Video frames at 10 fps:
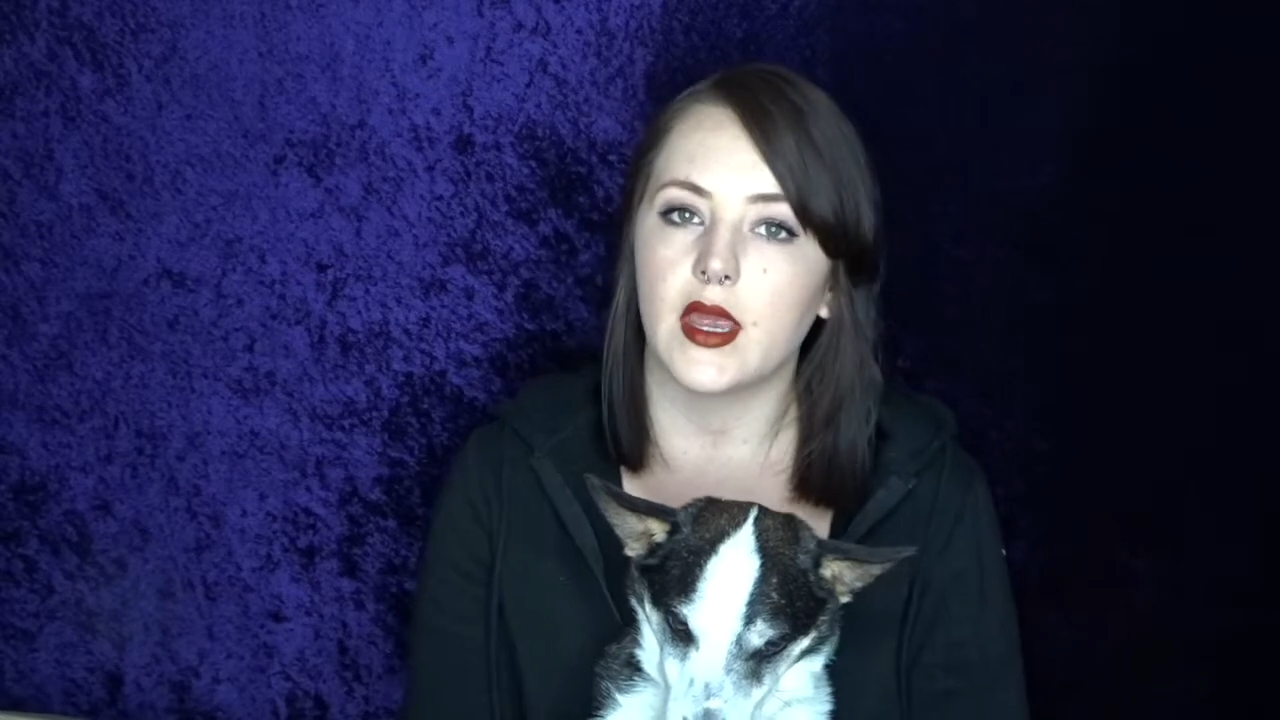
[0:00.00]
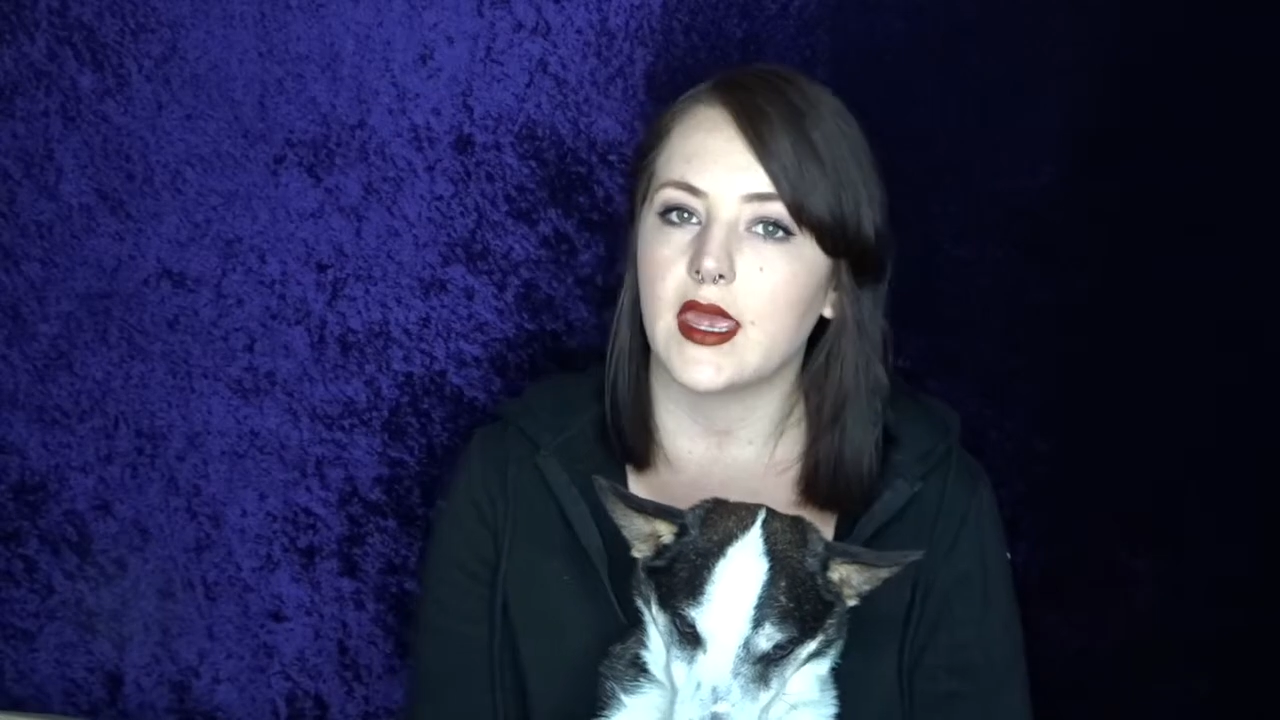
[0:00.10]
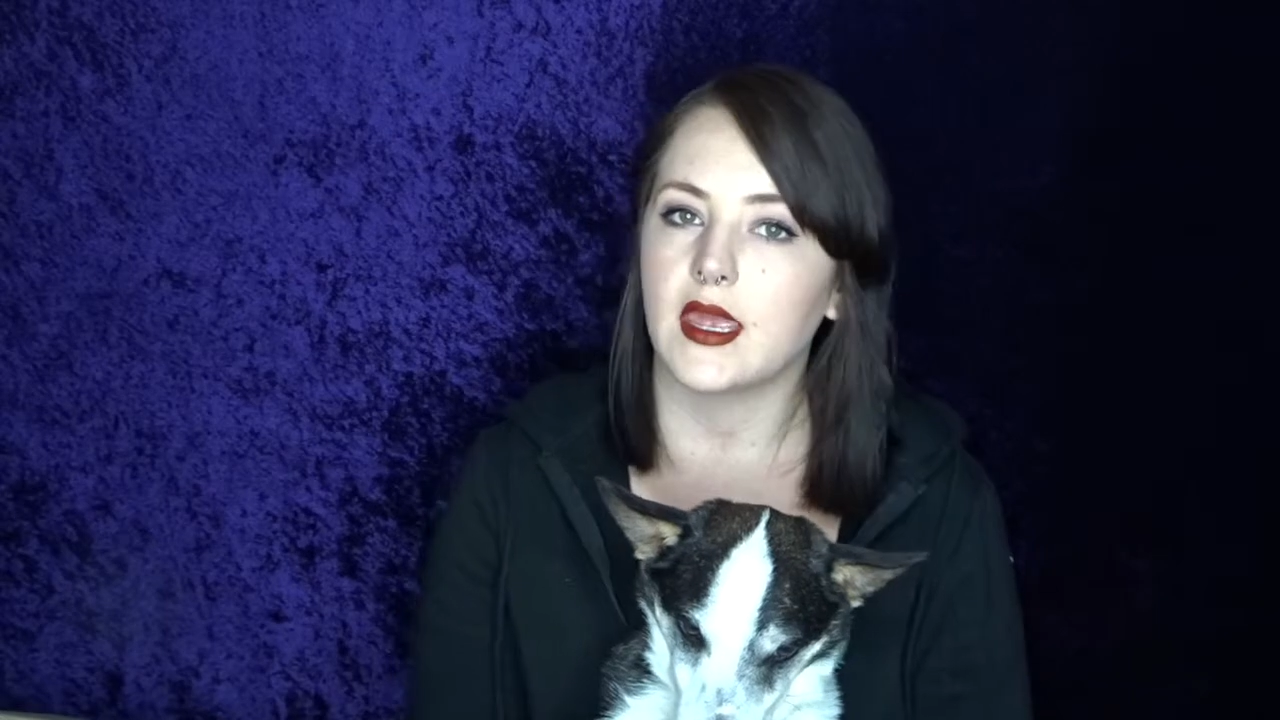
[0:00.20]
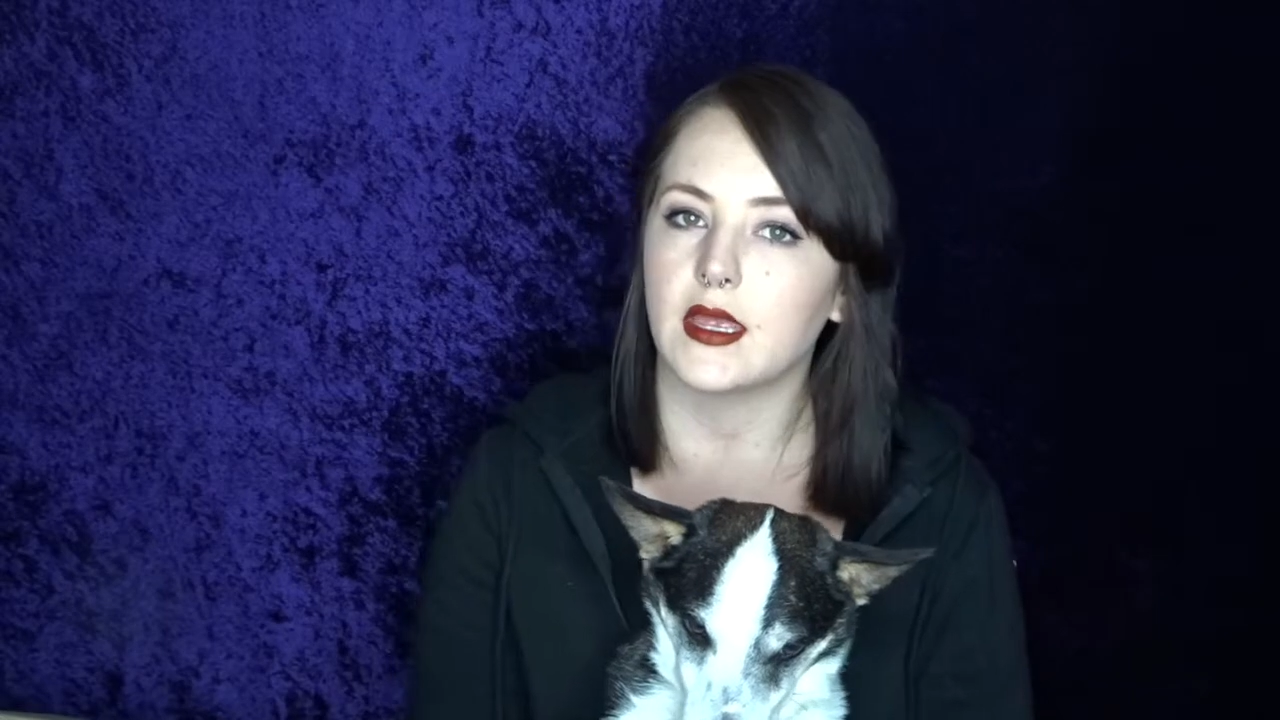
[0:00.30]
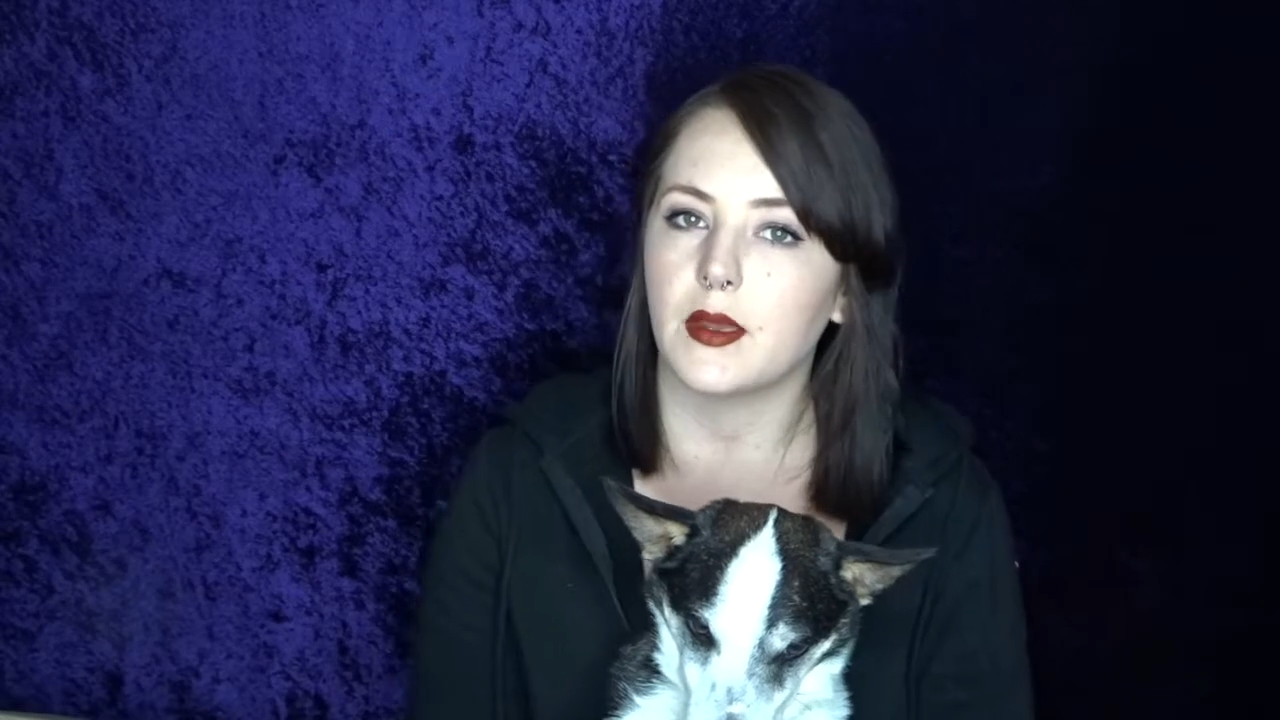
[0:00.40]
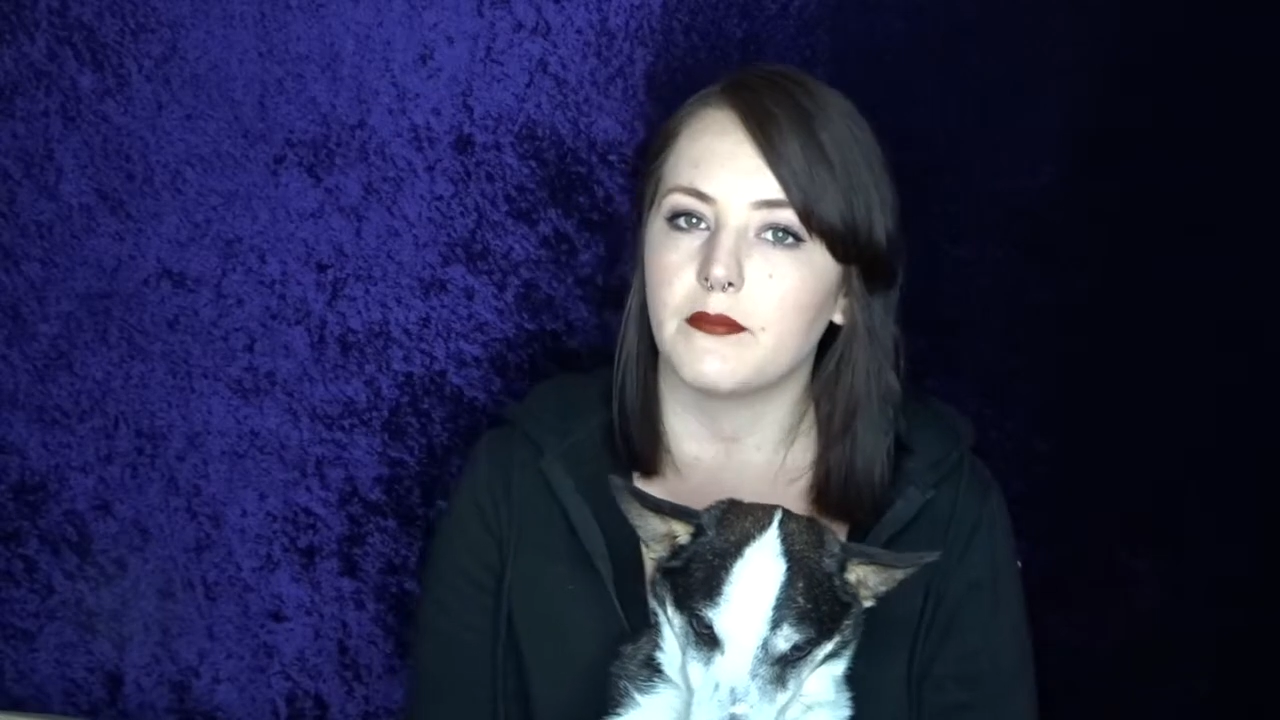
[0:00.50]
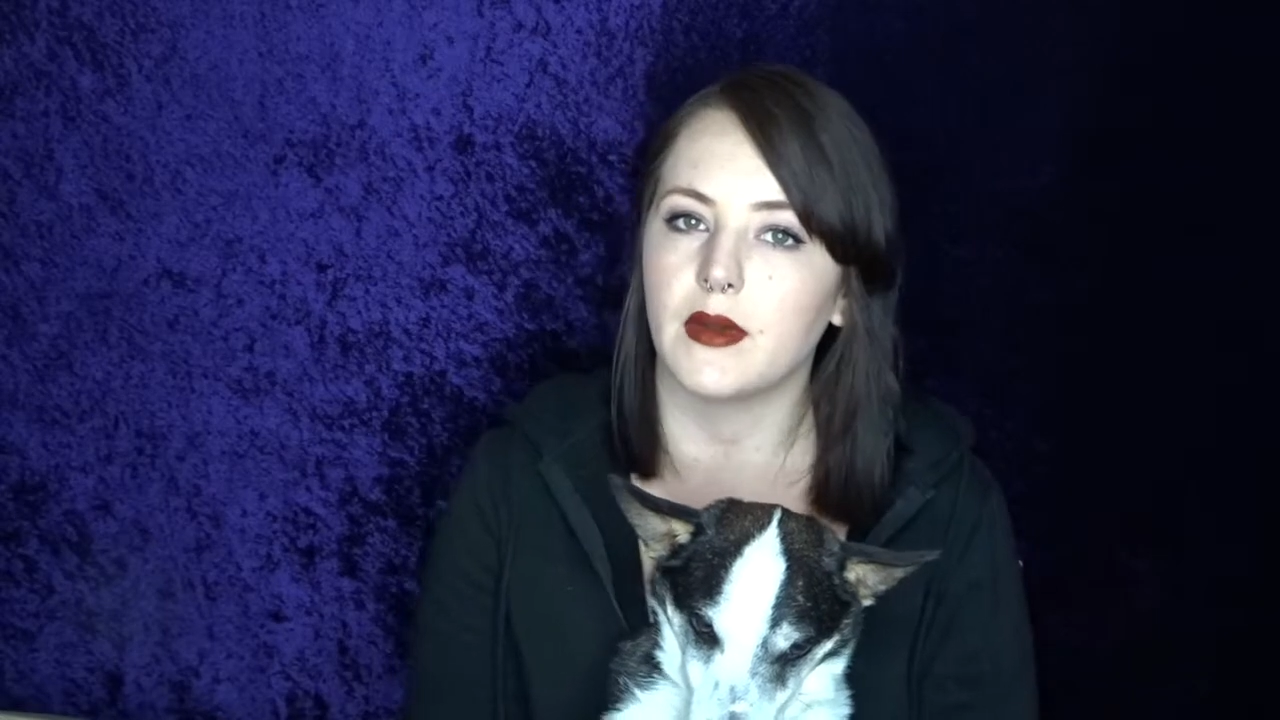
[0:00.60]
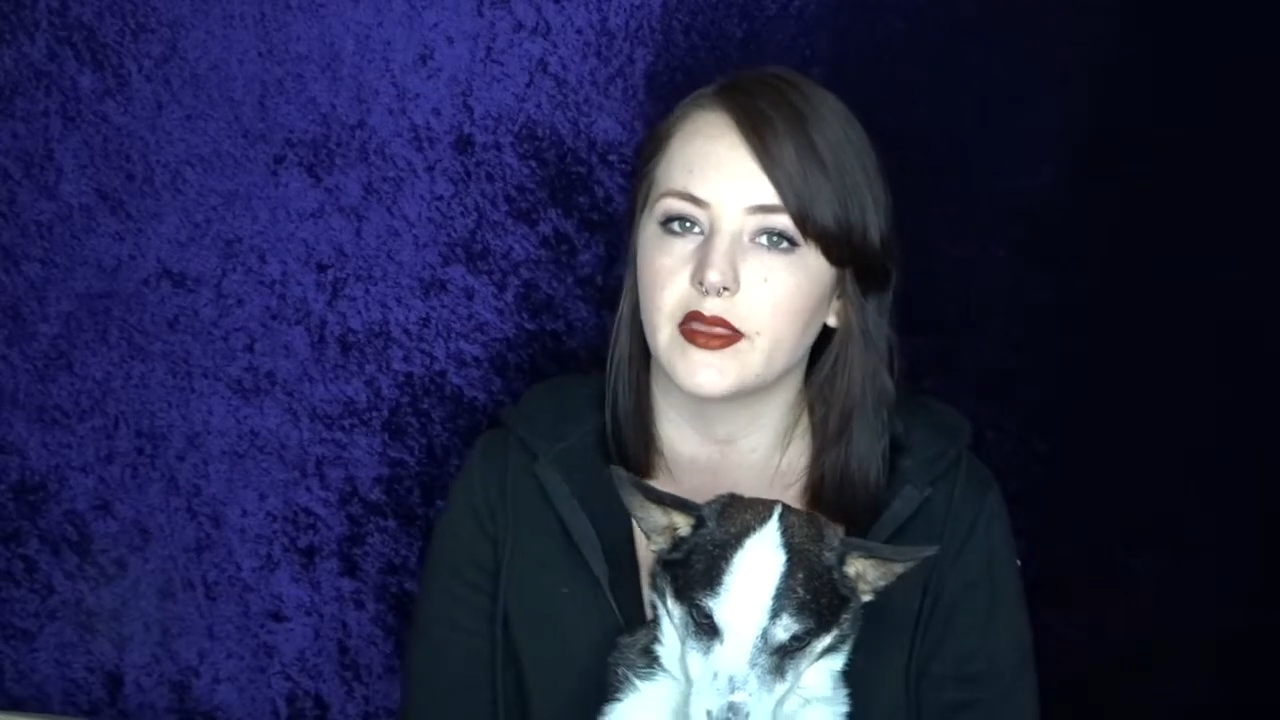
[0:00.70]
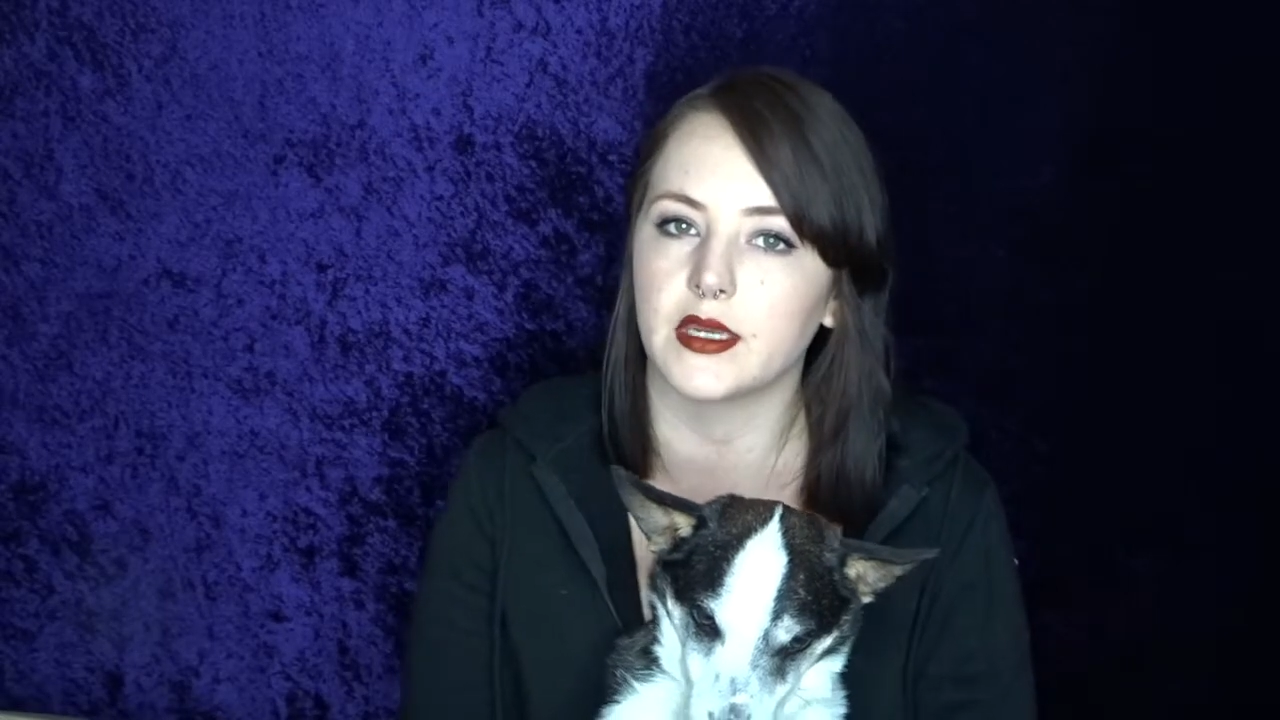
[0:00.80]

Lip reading: a Mother